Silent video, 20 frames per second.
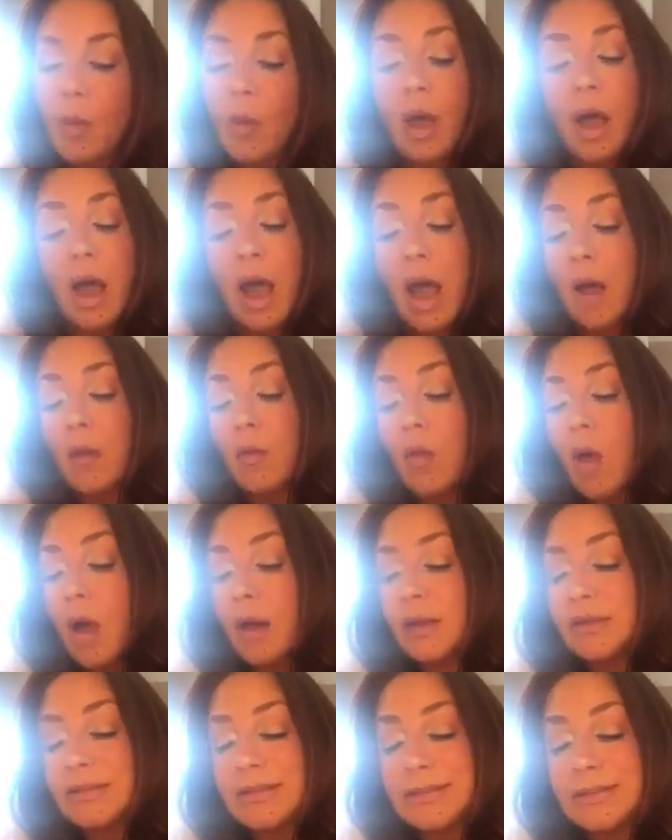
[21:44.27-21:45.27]
well, how
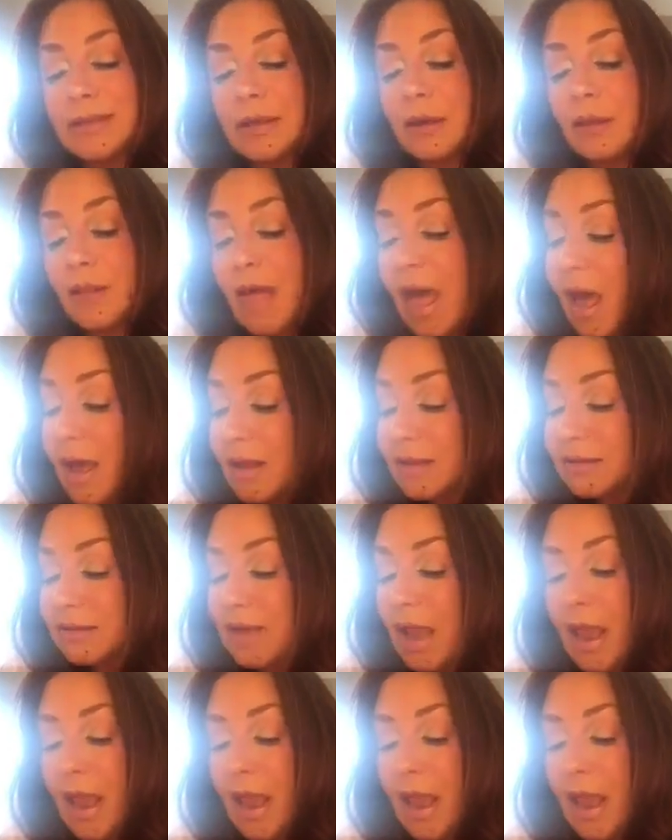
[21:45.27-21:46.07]
long is this going to last?